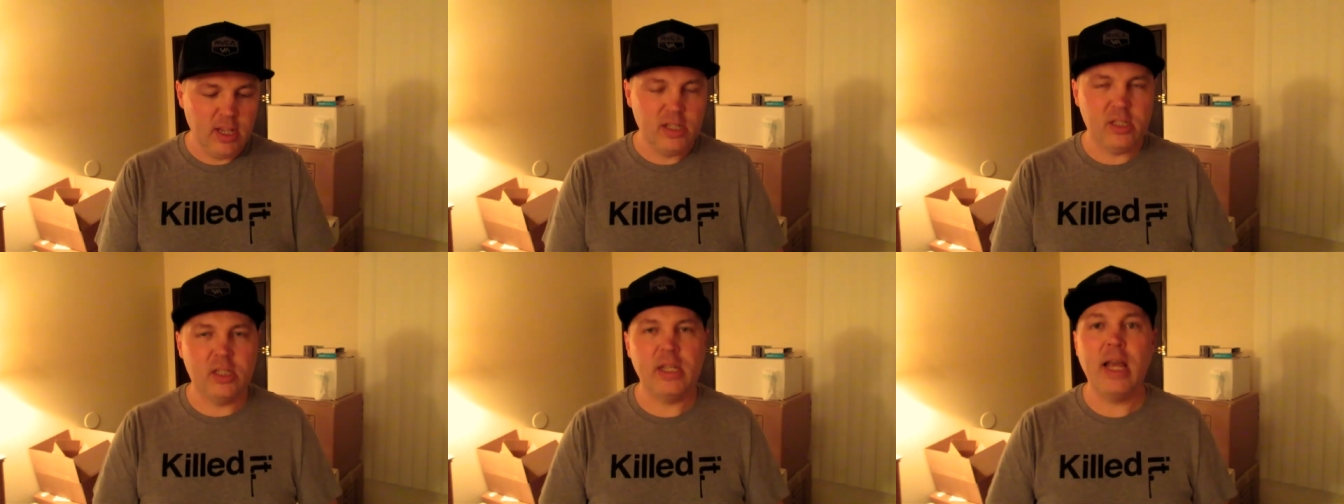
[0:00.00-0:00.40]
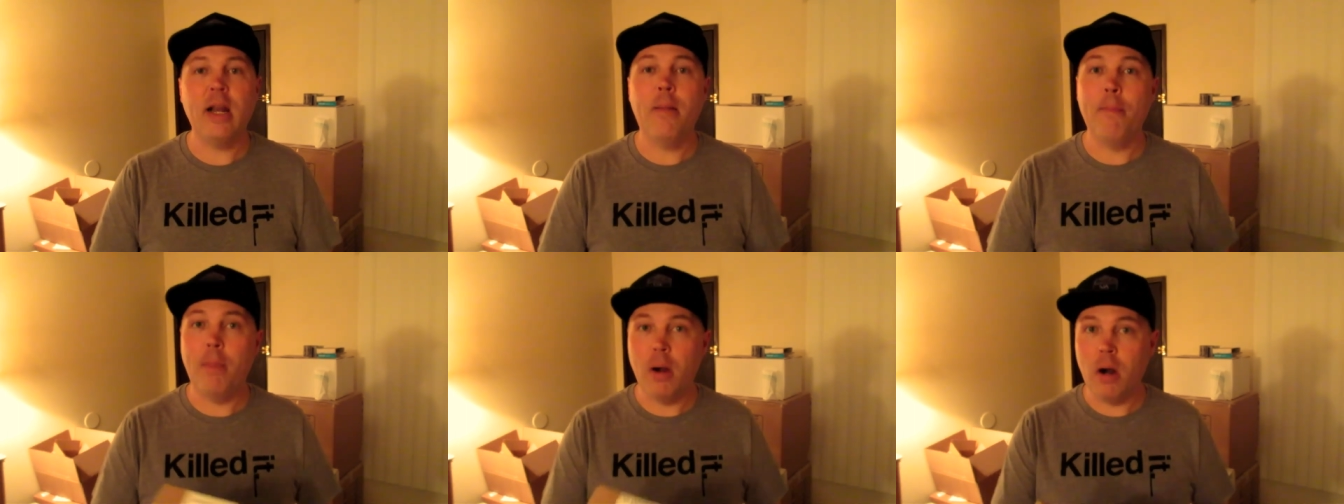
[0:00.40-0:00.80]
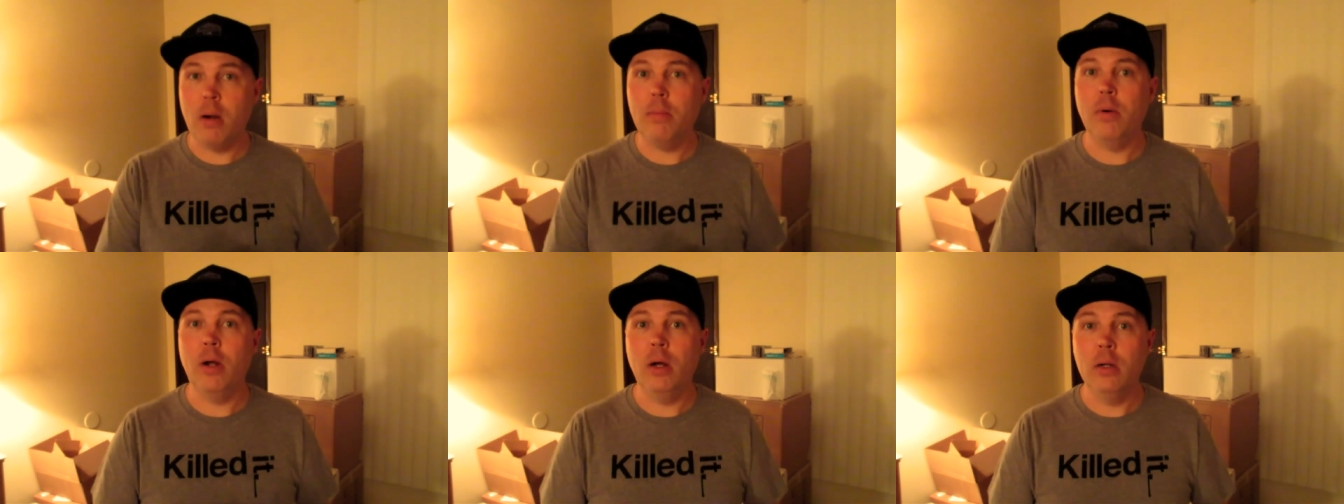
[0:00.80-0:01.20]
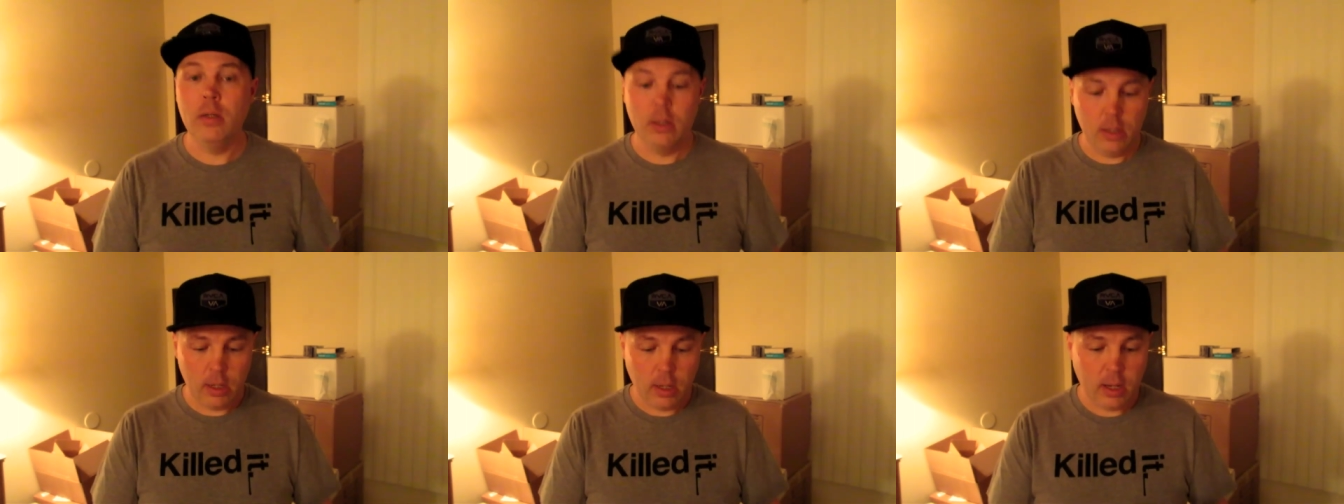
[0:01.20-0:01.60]
Santa Barbara,
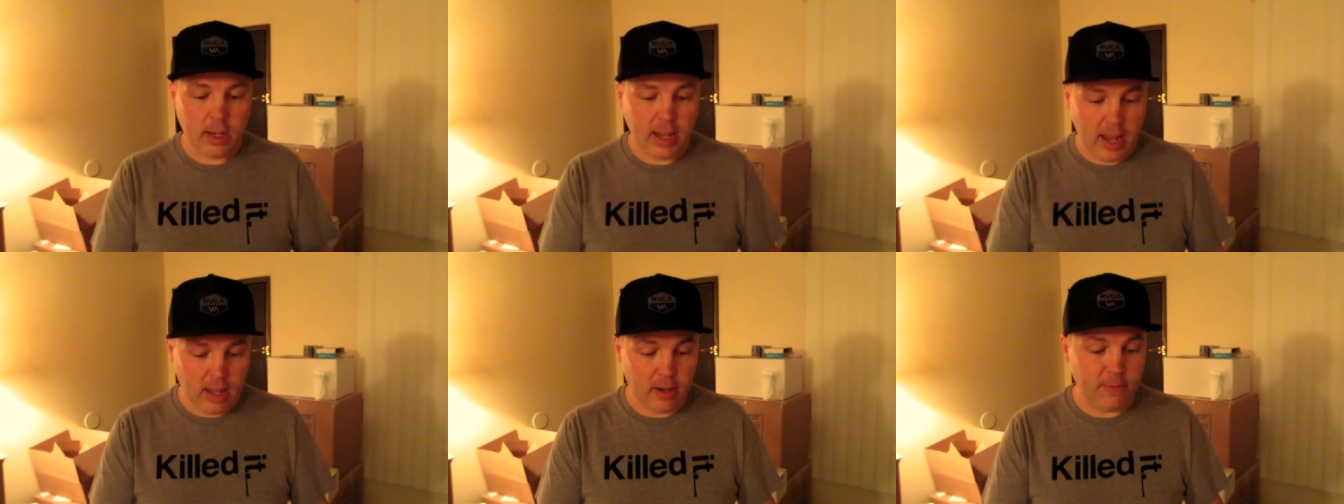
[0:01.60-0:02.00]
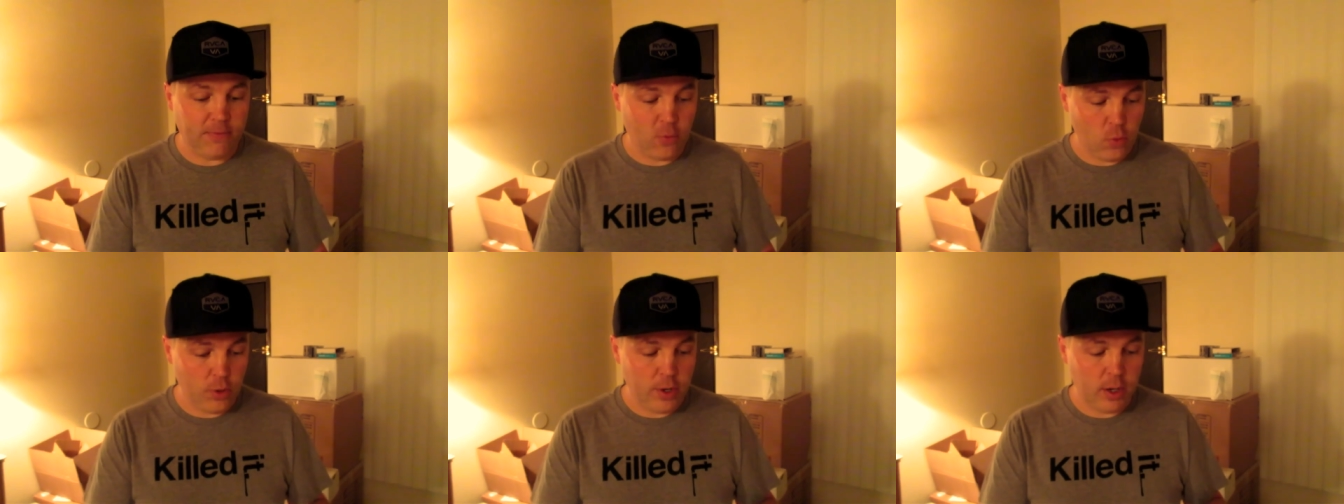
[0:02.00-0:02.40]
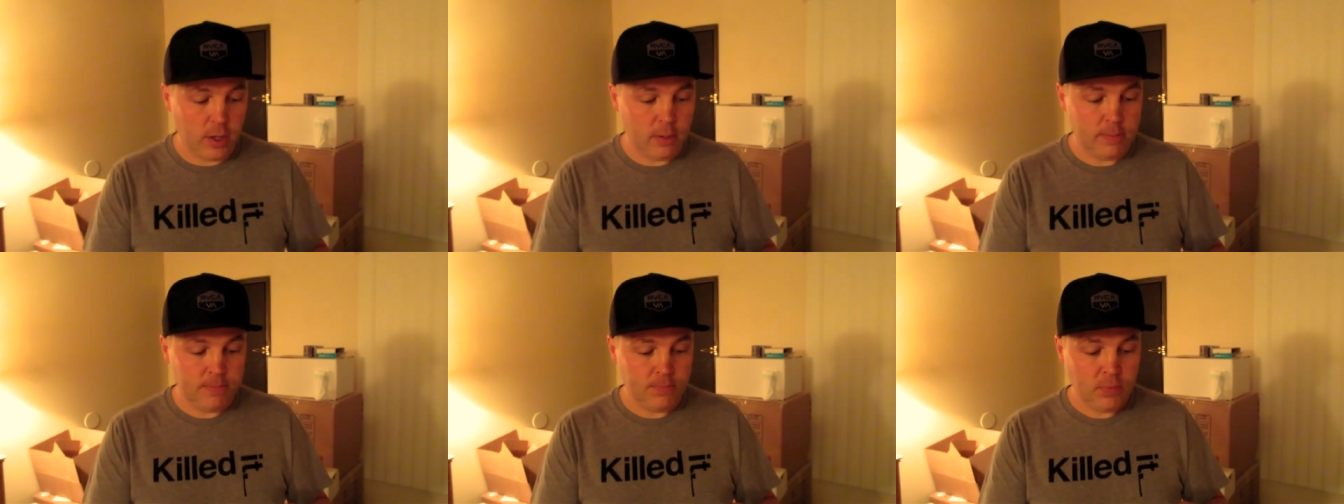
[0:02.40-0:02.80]
California.